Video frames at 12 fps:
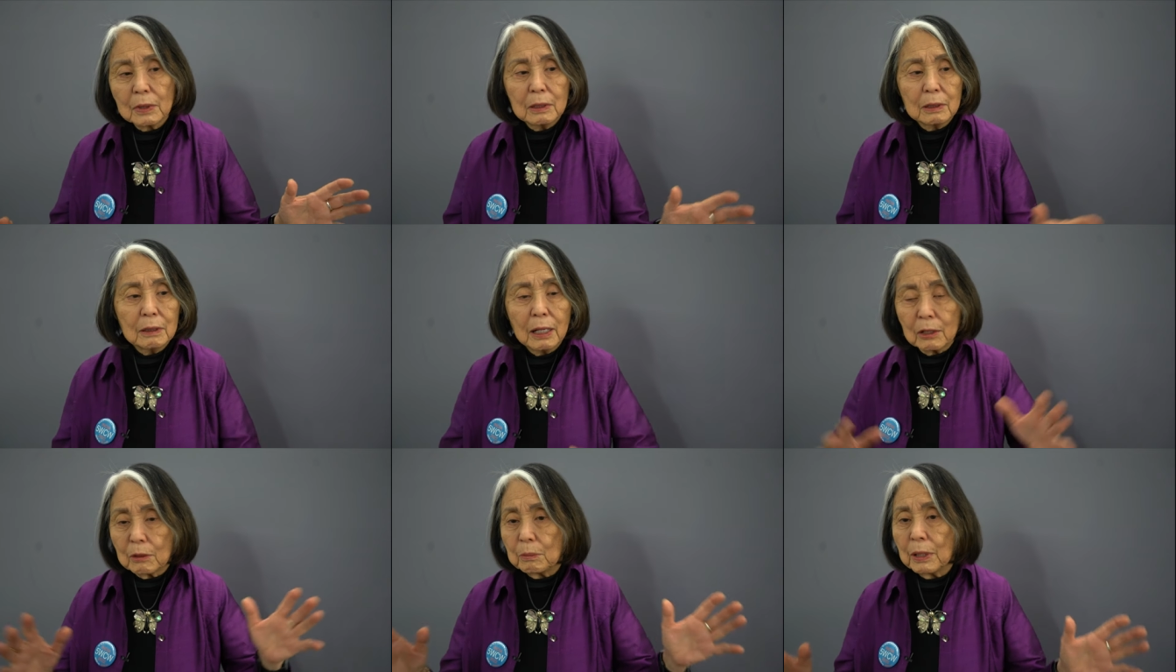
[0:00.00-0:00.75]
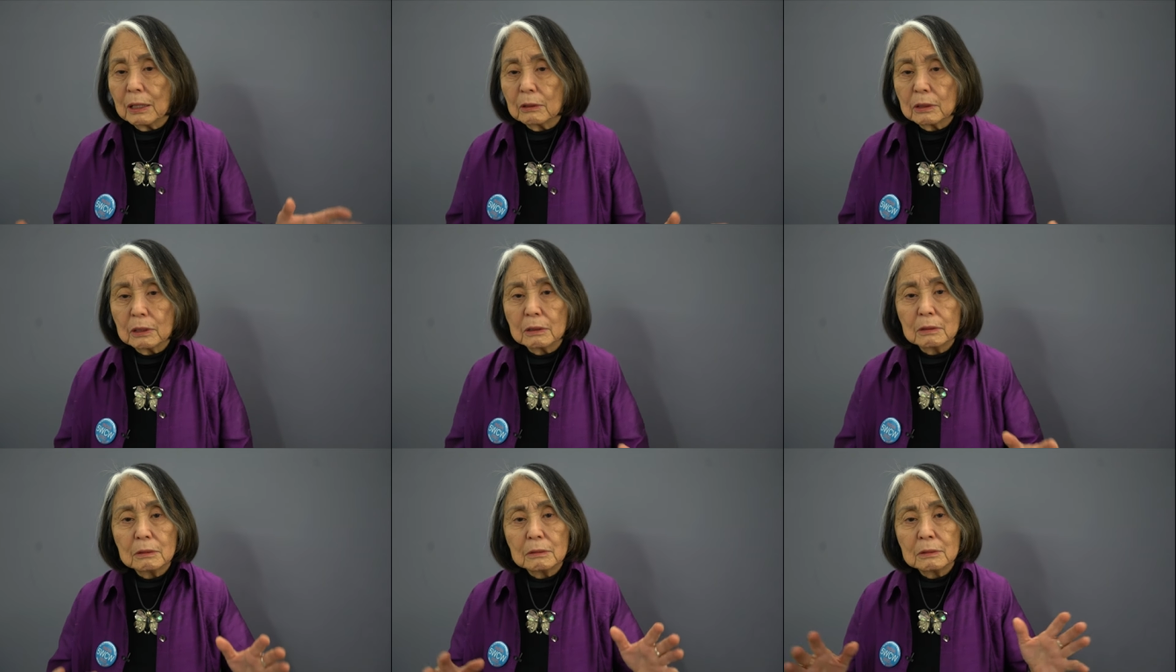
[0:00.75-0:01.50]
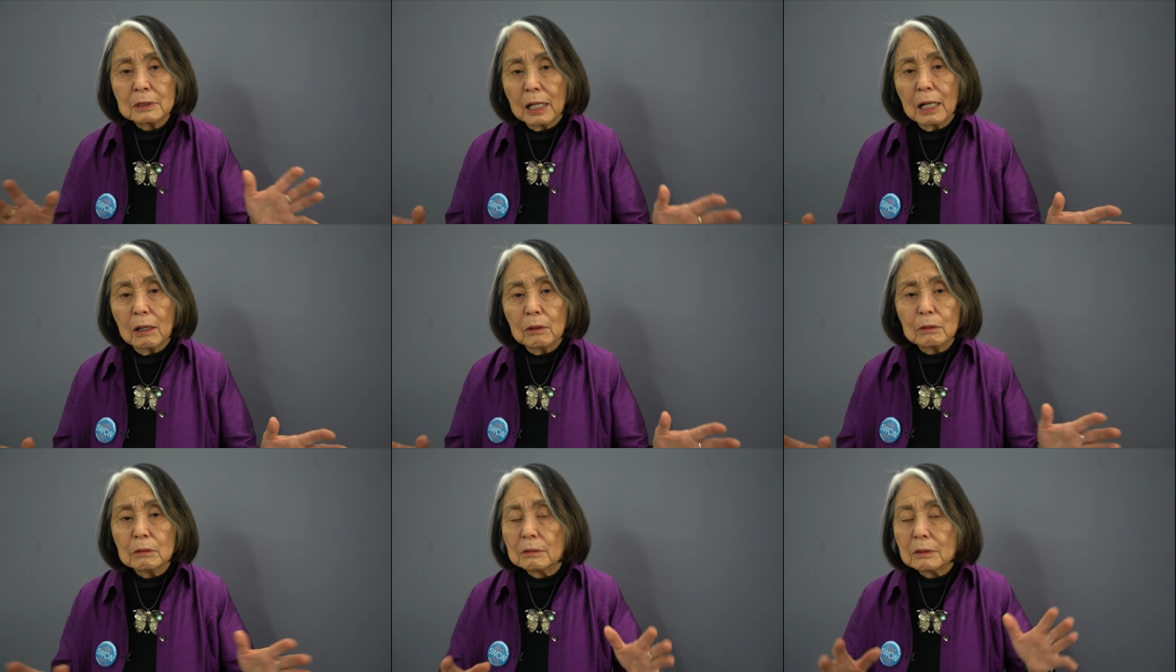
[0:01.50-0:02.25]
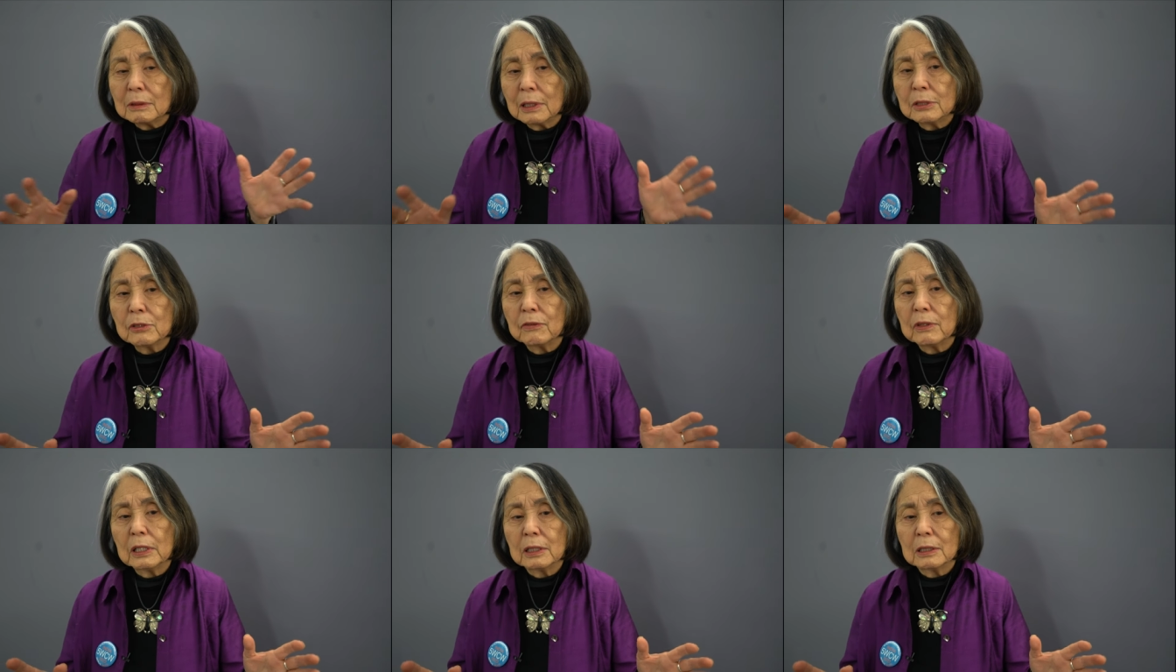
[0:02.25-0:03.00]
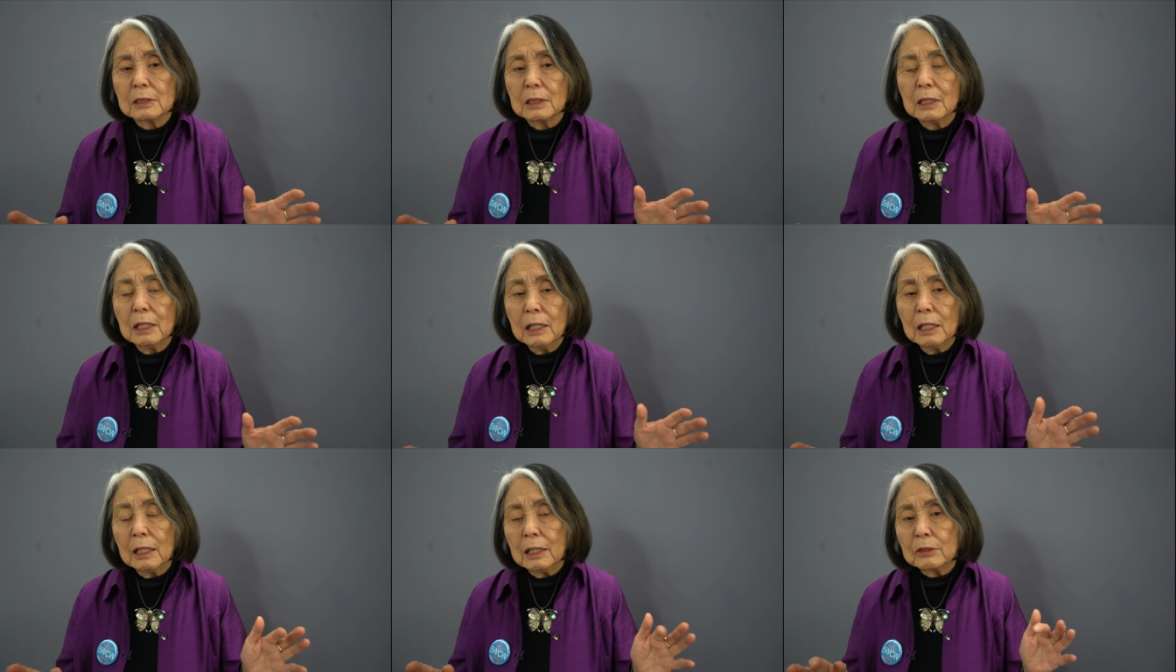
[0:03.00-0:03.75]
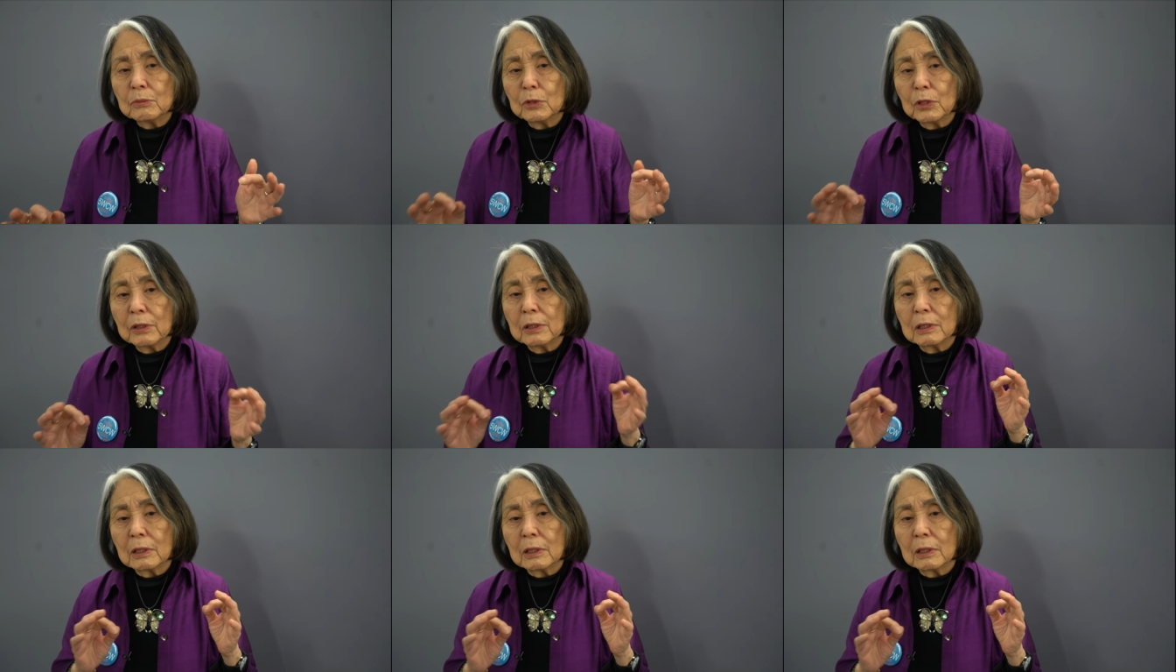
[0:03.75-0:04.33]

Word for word: uh, higher power, Tao, lots of things. It's more than